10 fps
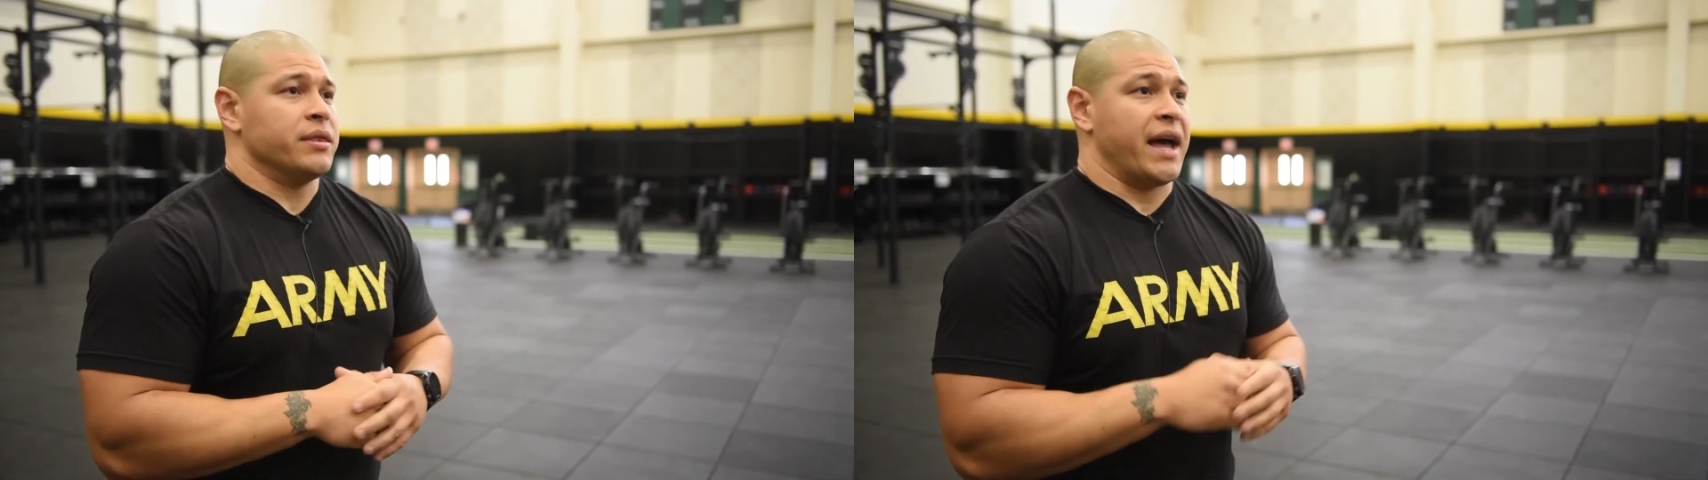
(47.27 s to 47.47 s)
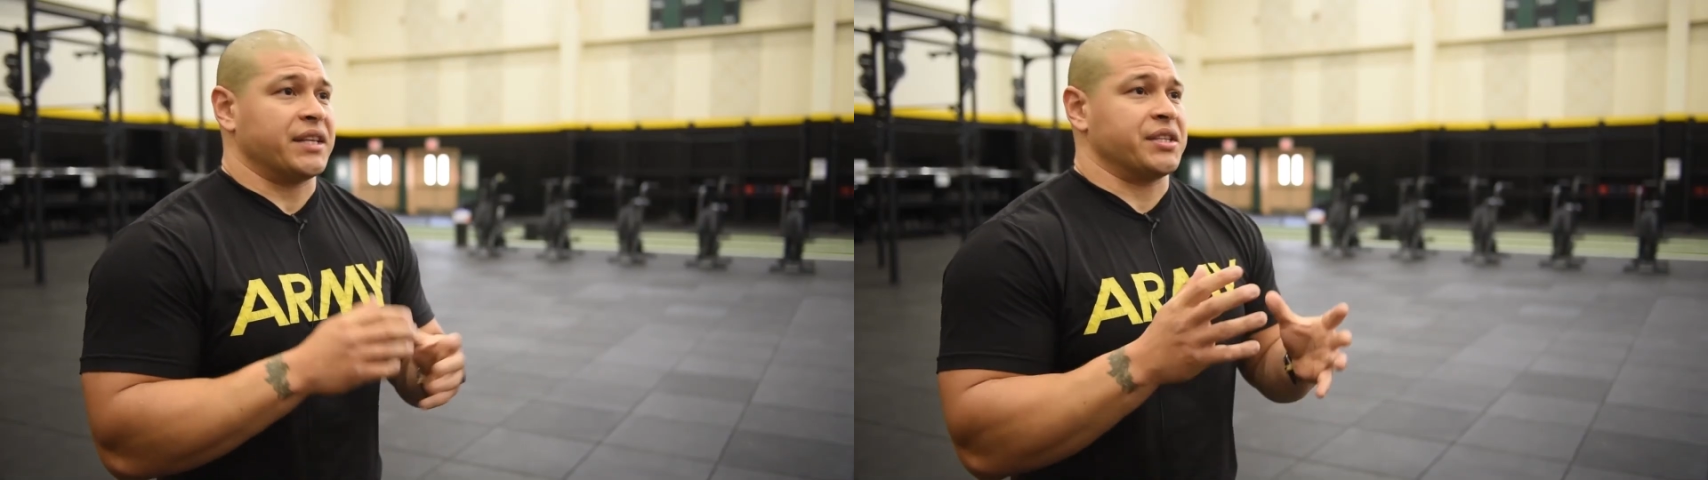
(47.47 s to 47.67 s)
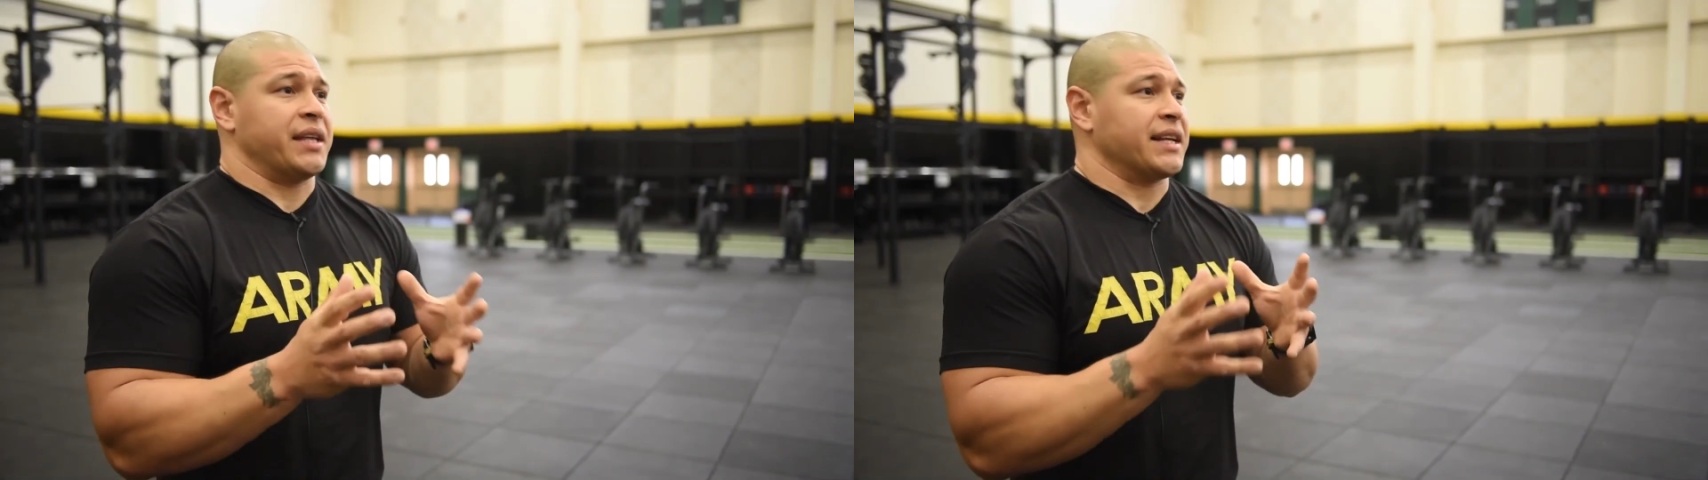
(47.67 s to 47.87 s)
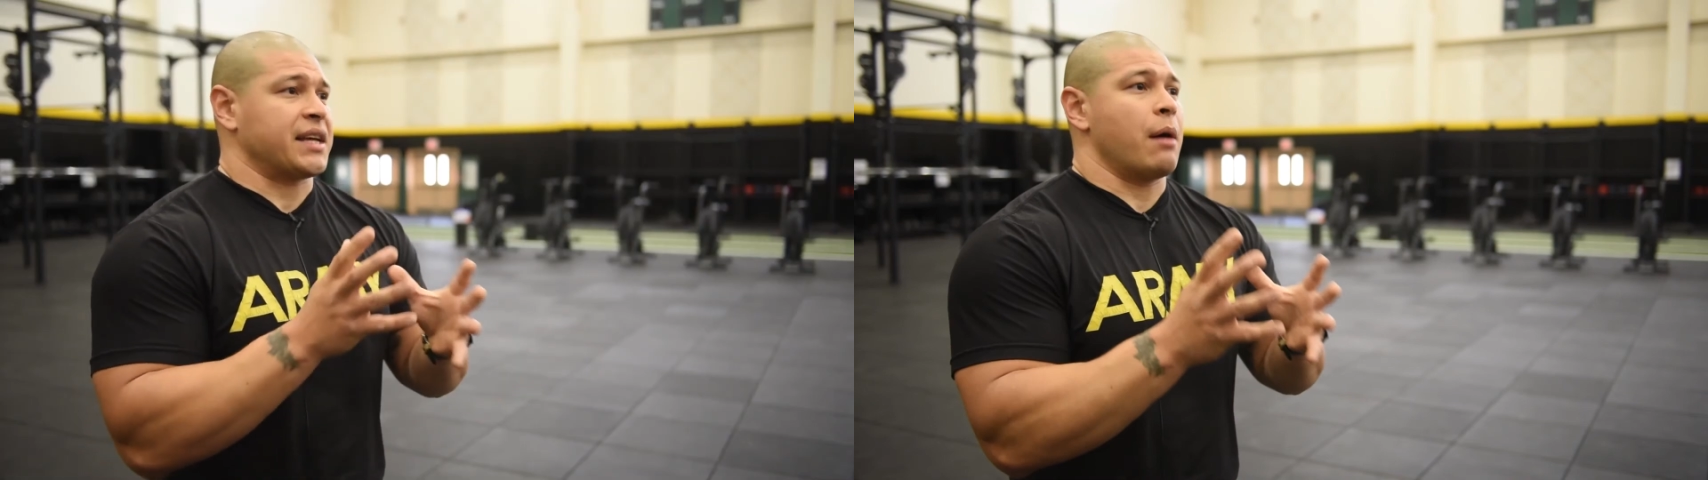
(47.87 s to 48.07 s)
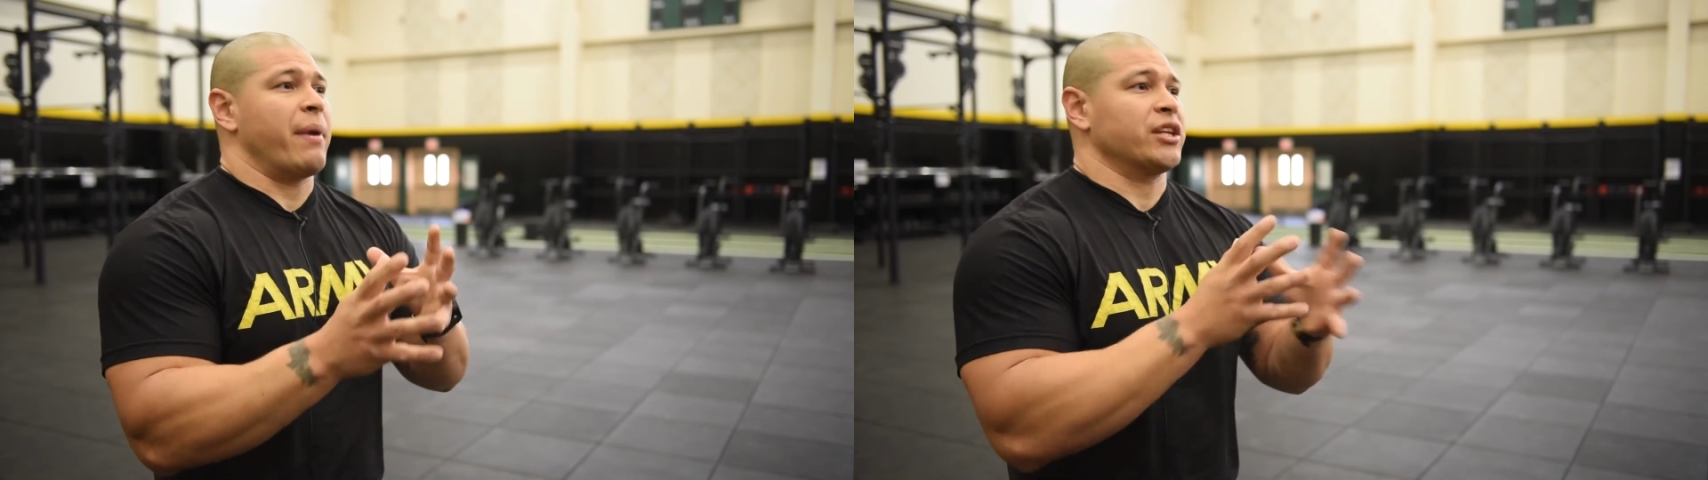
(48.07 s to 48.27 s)
that's, that's
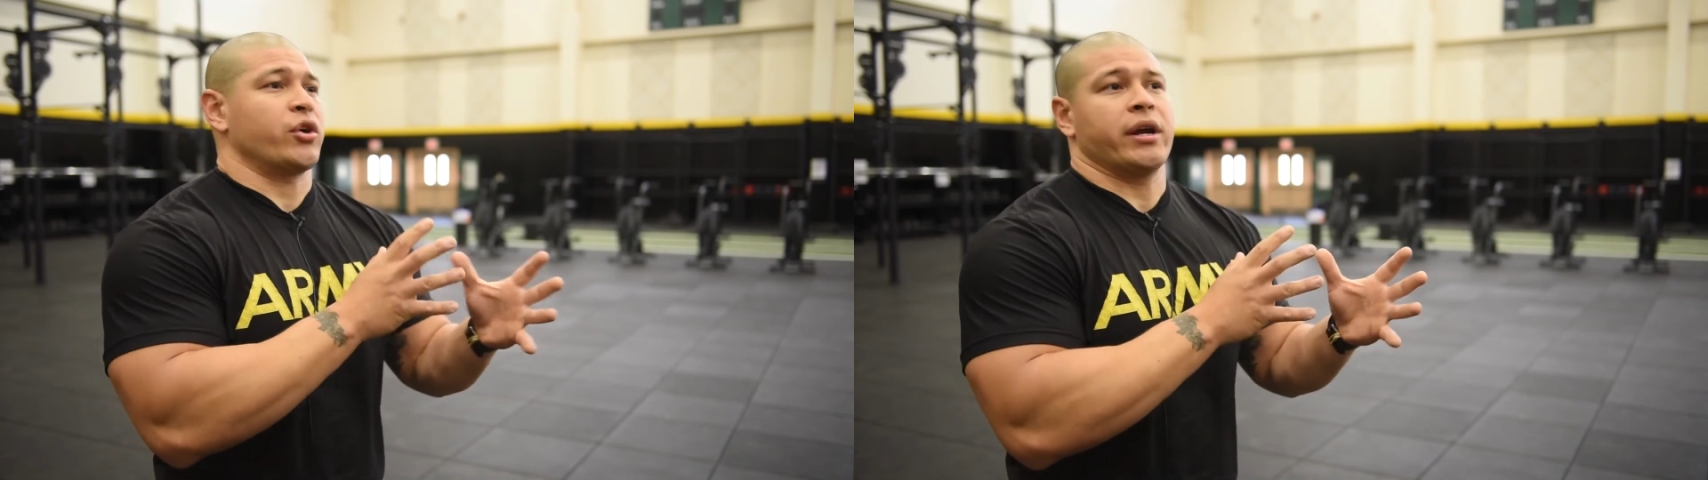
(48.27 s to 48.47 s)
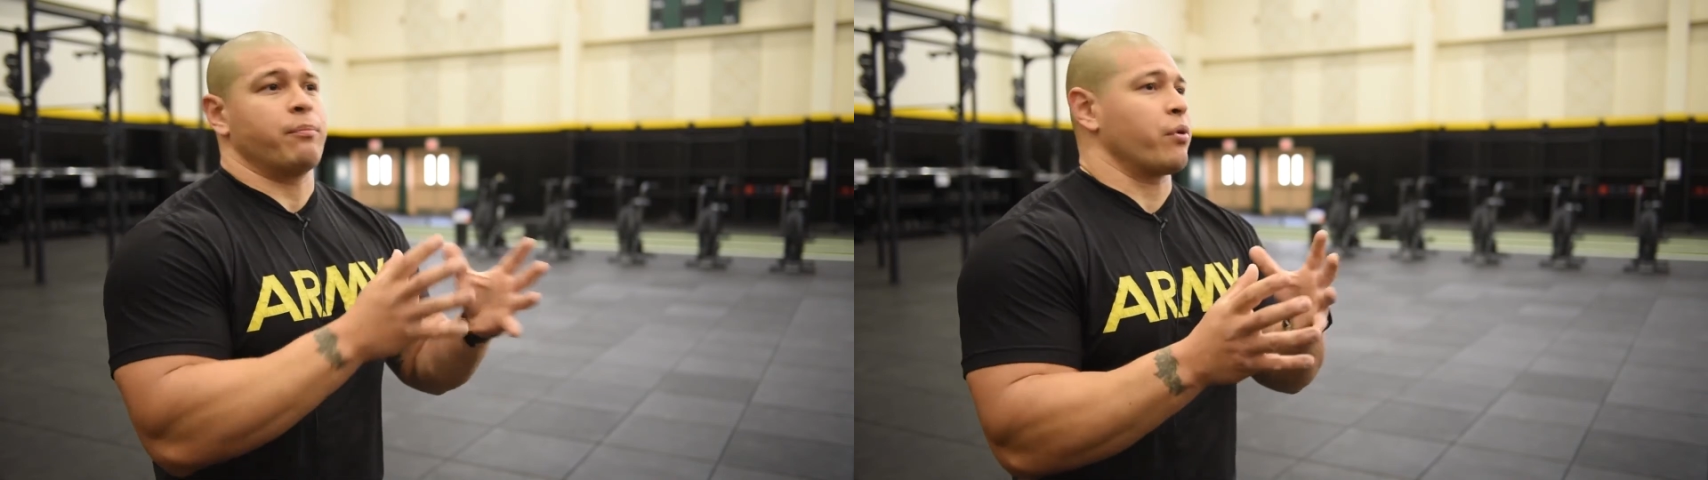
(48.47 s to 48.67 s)
how my training